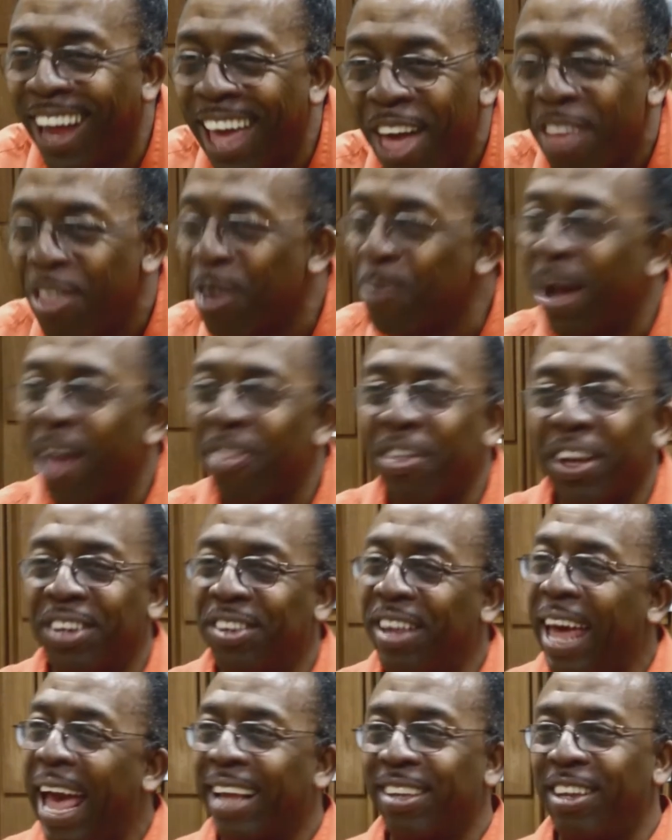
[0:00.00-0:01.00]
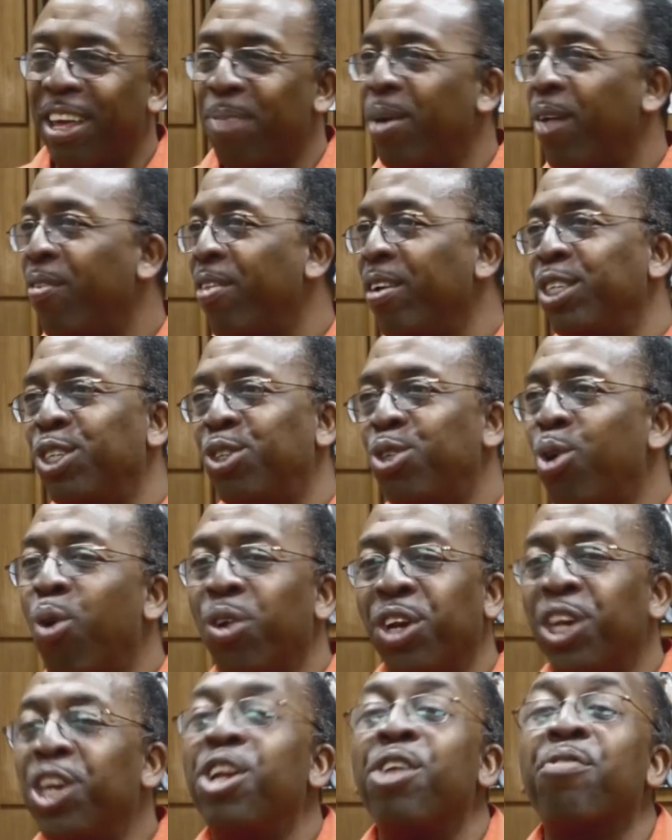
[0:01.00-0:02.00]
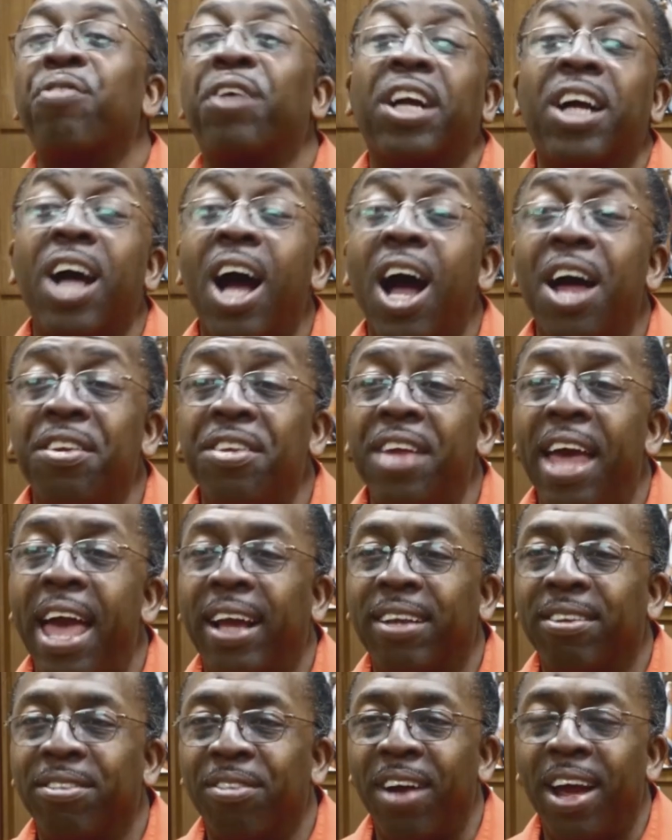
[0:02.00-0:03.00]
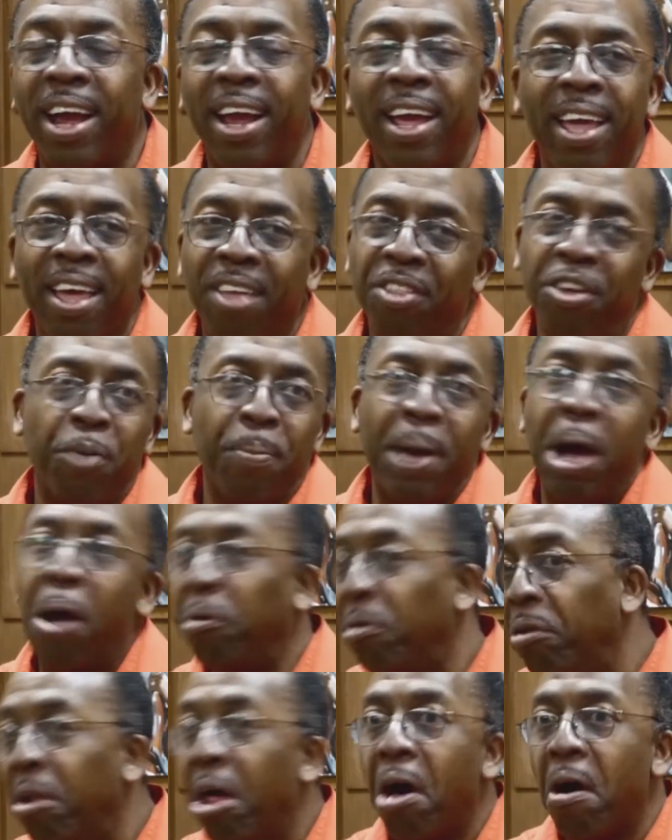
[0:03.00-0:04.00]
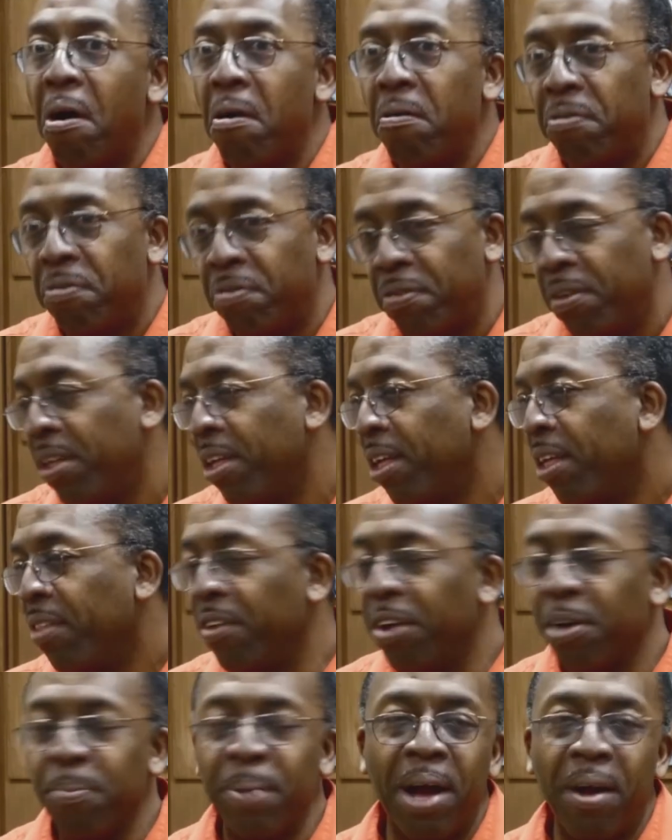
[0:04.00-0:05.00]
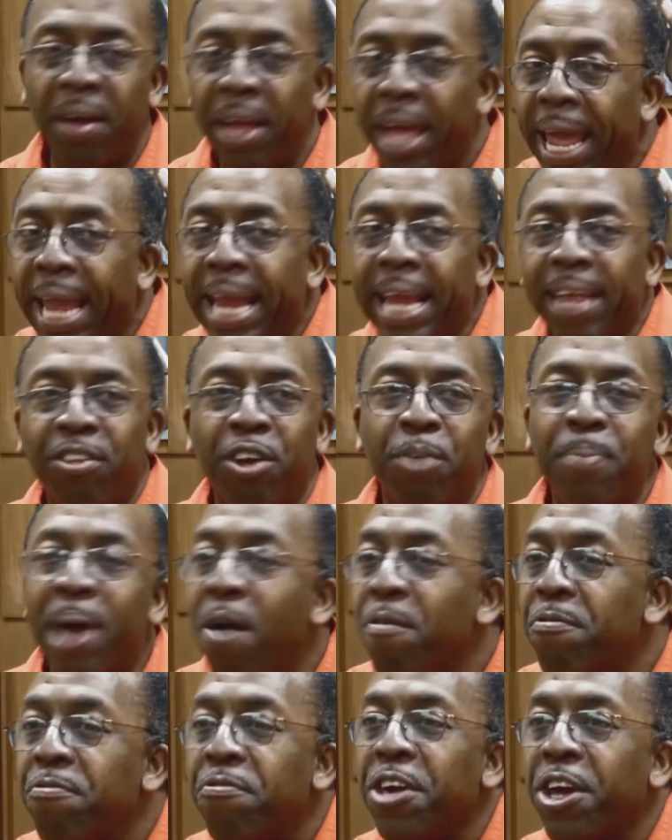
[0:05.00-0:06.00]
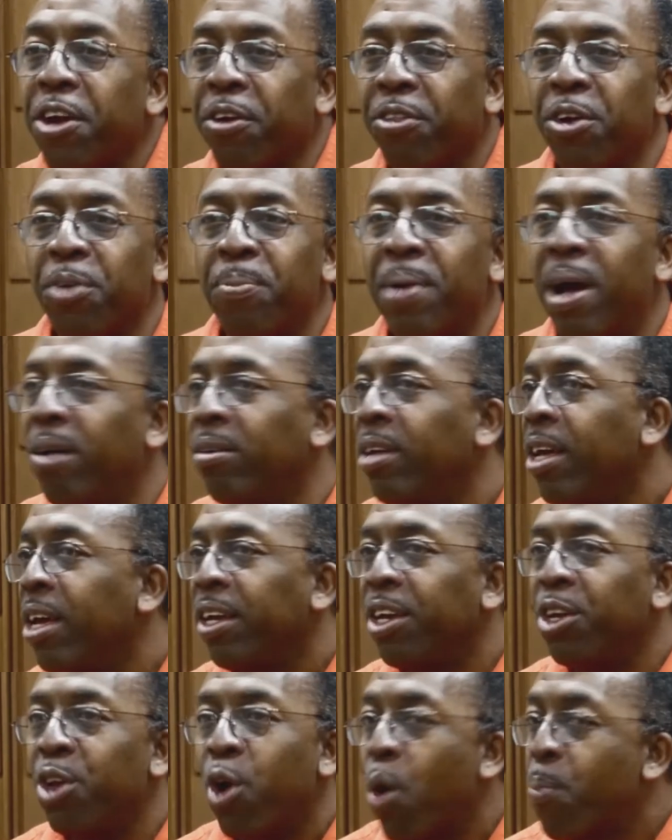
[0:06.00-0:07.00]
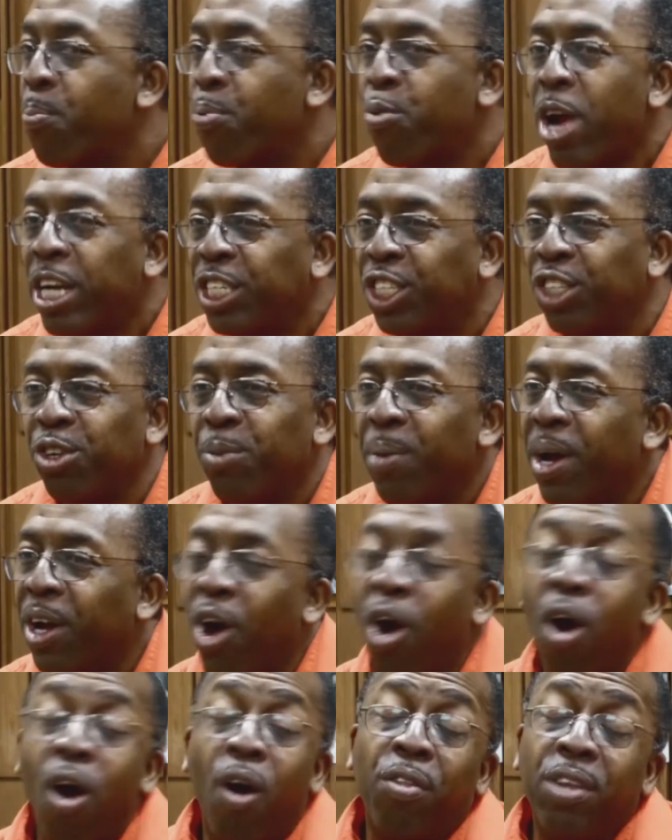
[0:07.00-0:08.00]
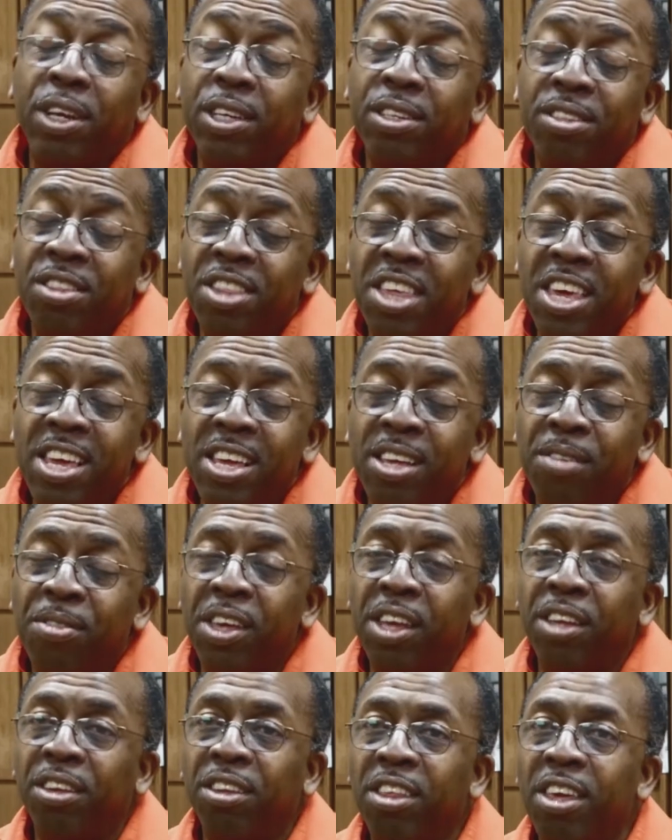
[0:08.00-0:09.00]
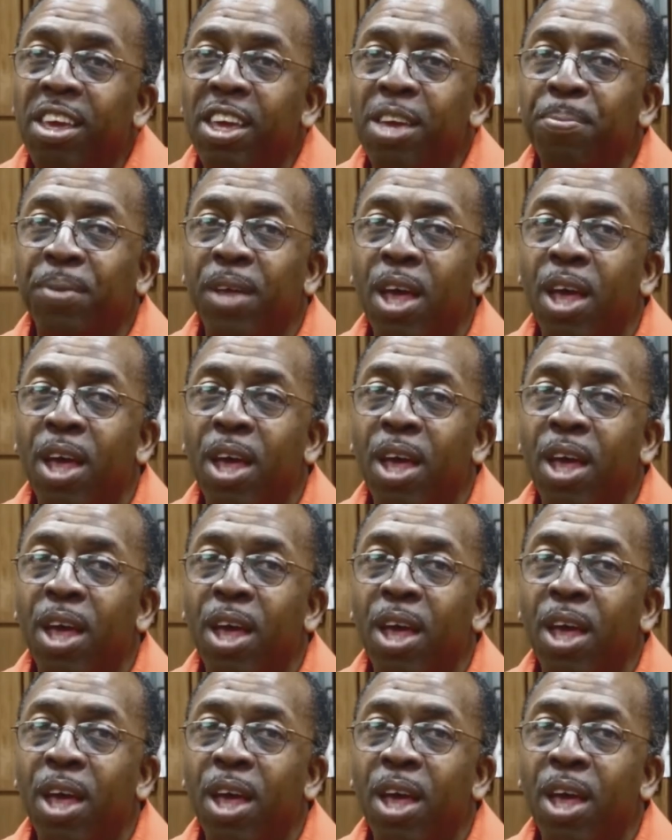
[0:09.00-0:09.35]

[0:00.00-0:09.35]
They're about the exact same stuff, they're just told in a different context, right? They're about love, they're about hate, they're about fear, they're about, oppression, they're about all these themes.